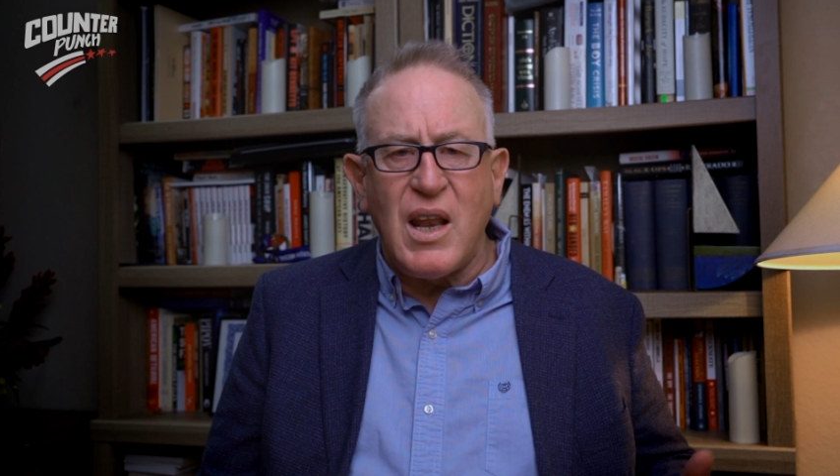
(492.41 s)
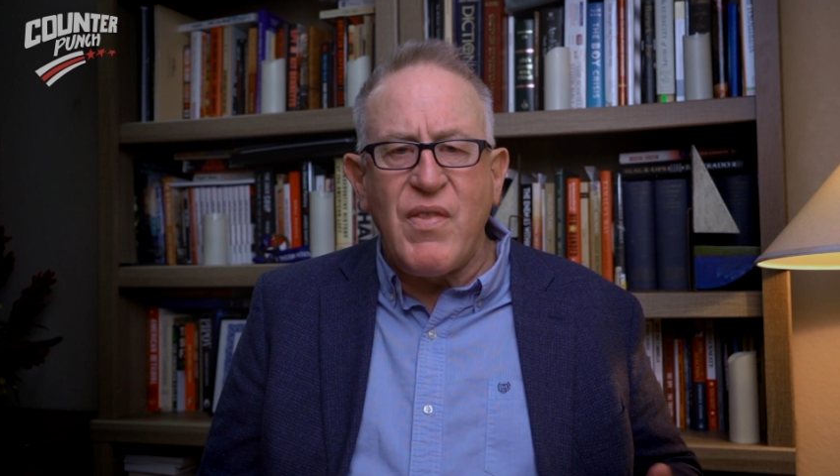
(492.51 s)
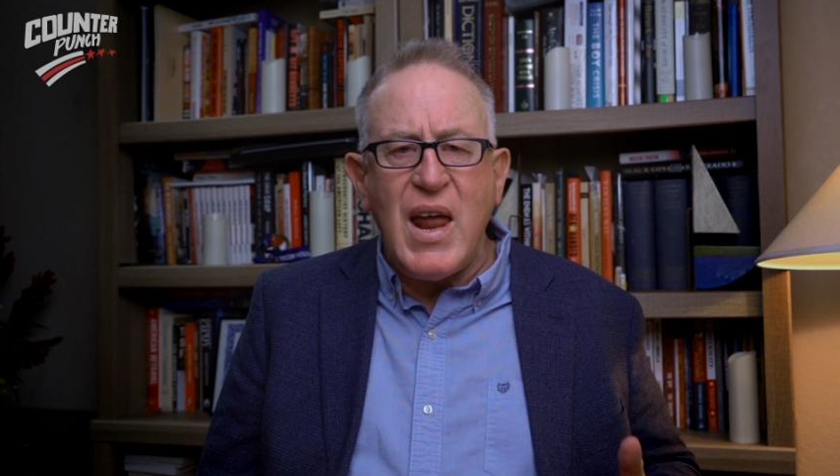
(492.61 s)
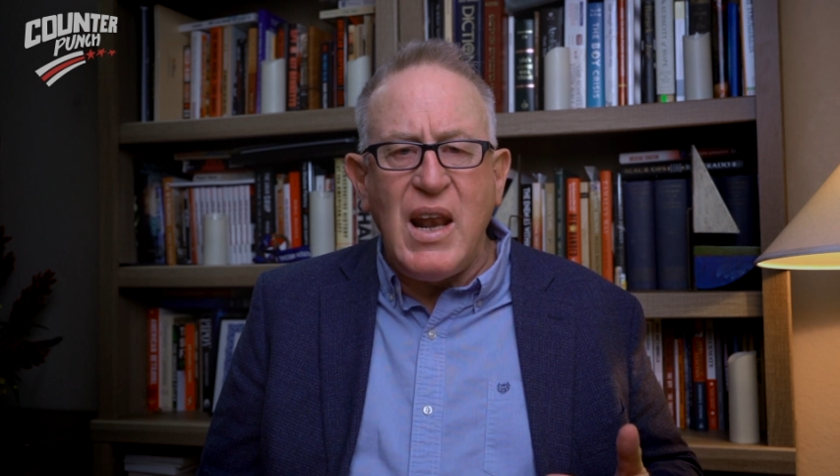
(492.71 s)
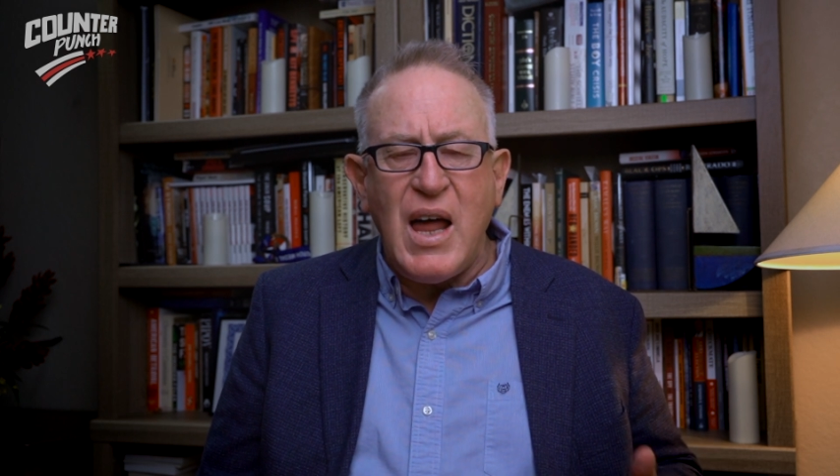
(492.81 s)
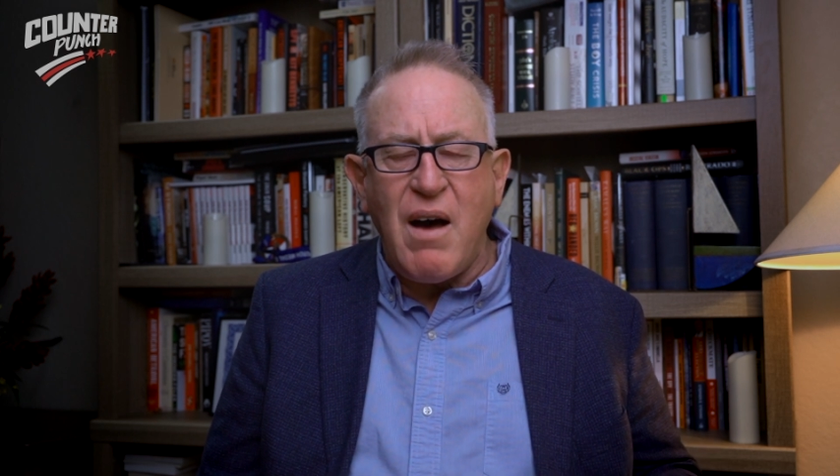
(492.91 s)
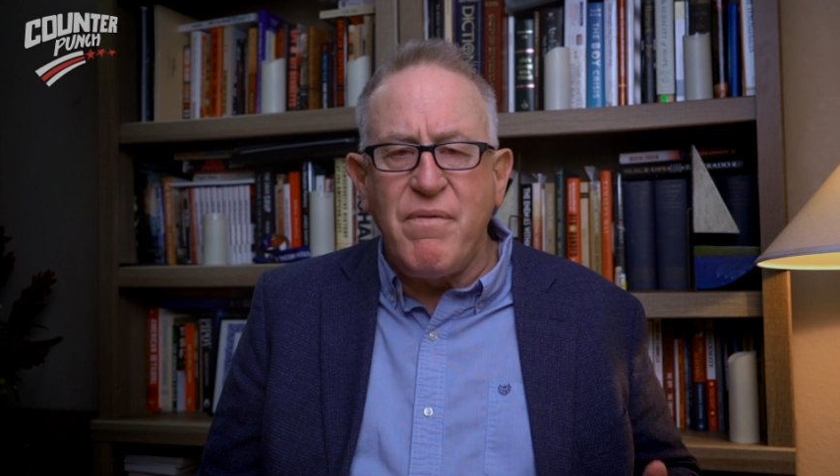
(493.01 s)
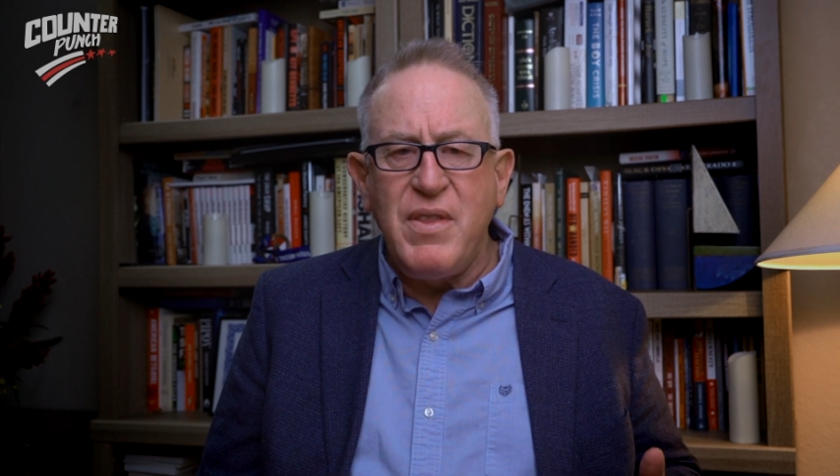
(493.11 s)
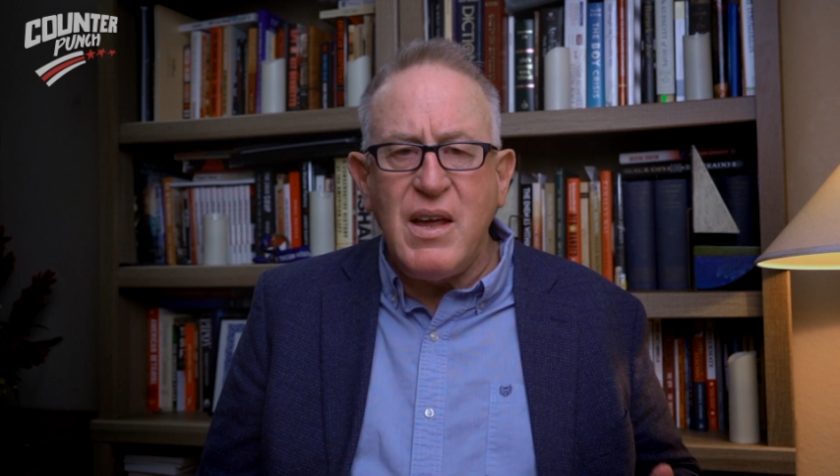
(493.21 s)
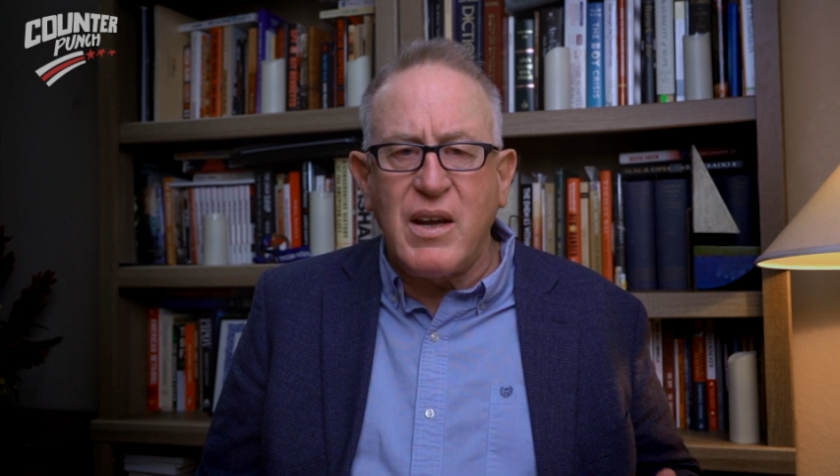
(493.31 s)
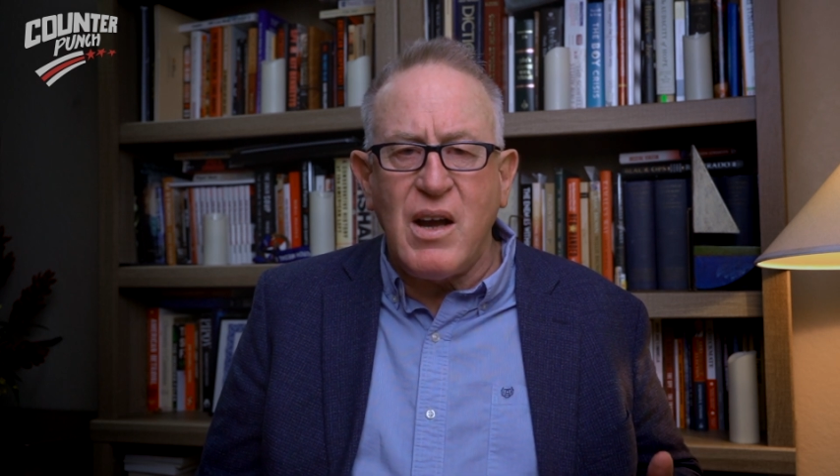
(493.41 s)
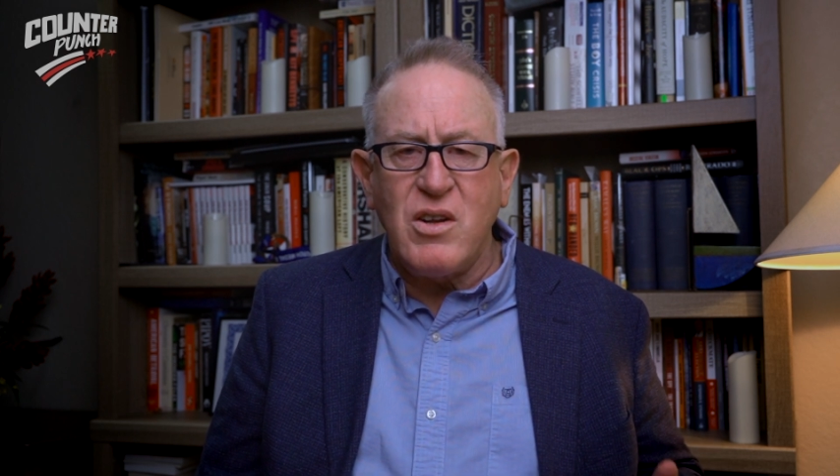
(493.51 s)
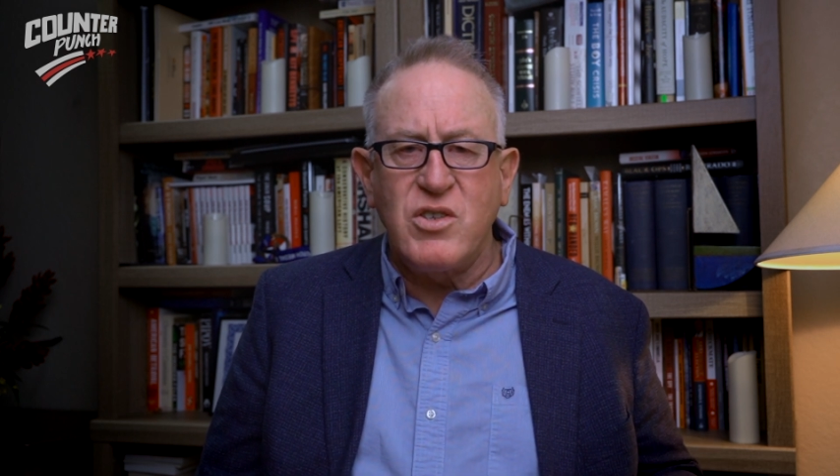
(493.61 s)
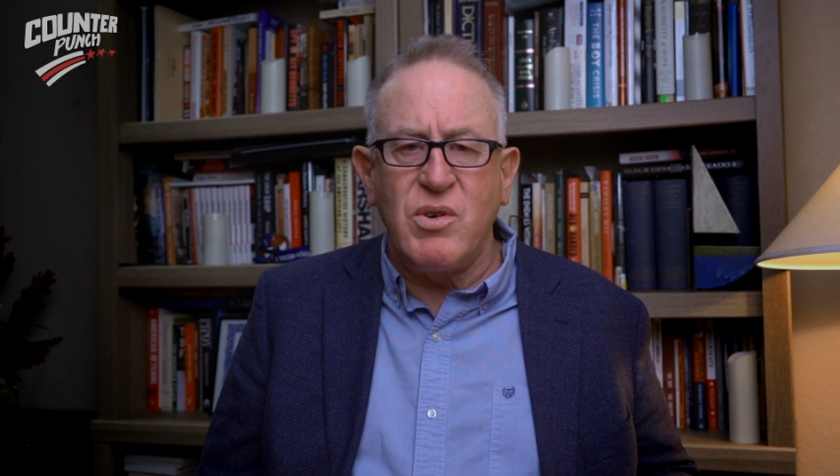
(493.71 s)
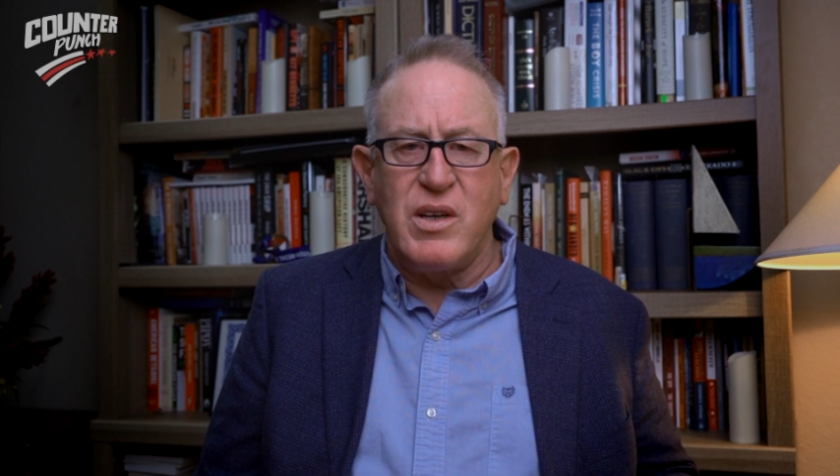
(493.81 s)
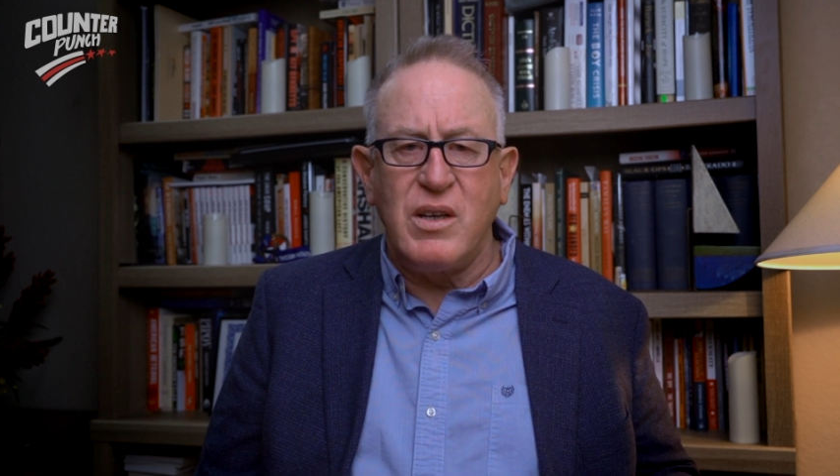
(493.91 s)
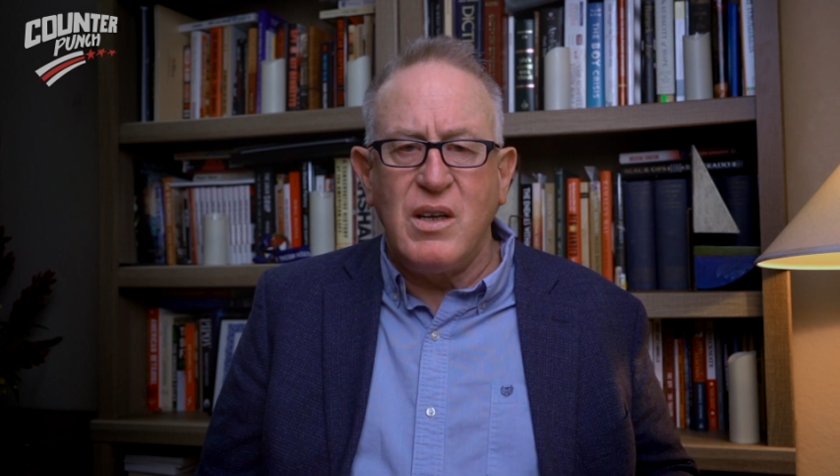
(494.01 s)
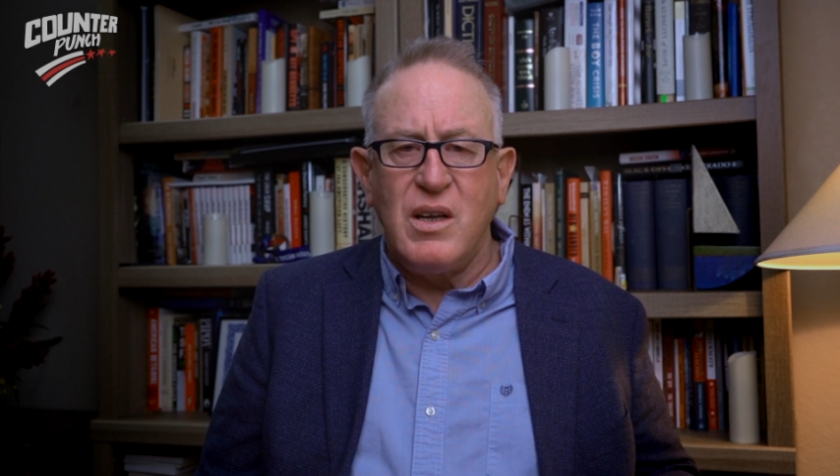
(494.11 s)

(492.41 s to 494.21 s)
they love their country.